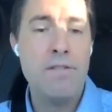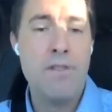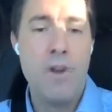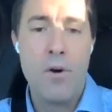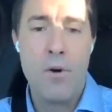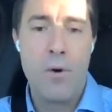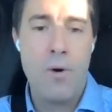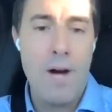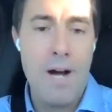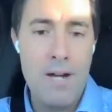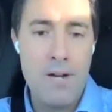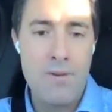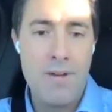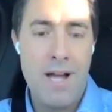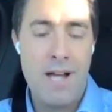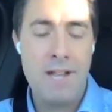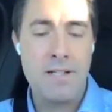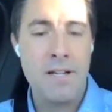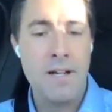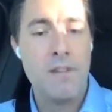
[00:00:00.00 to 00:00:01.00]

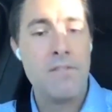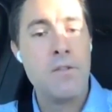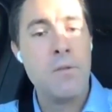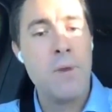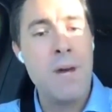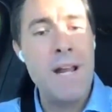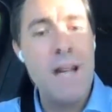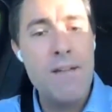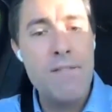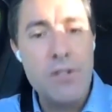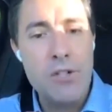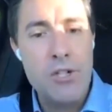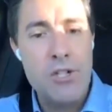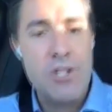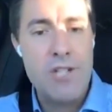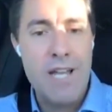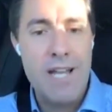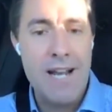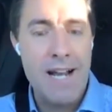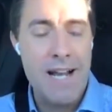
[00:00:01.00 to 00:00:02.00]
voteohio.gov, you want to have your
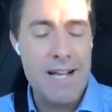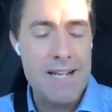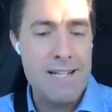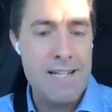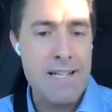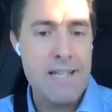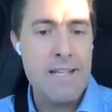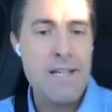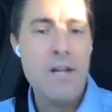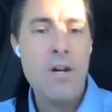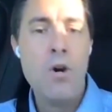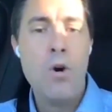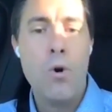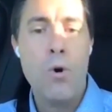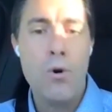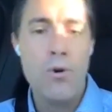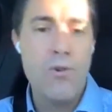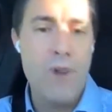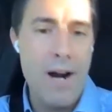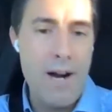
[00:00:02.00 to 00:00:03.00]
state ID
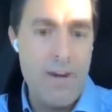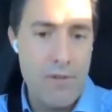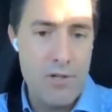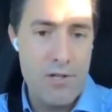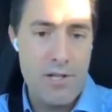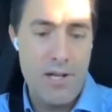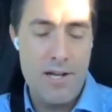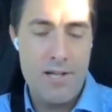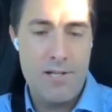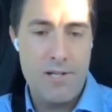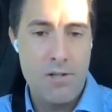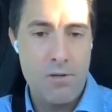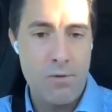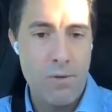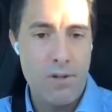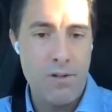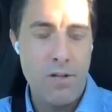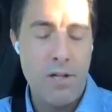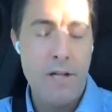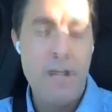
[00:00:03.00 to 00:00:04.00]
or driver's license
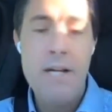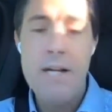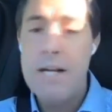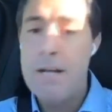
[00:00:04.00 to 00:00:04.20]
with you.